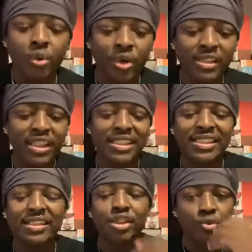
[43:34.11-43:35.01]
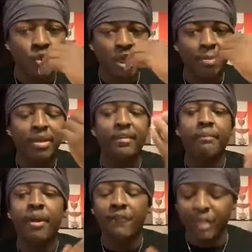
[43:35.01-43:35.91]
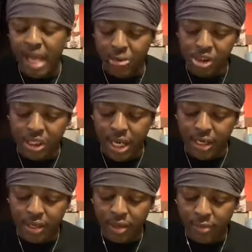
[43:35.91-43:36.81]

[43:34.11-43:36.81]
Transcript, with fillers: where it says it's seen a sword coming out of the mouth of Yahawashi.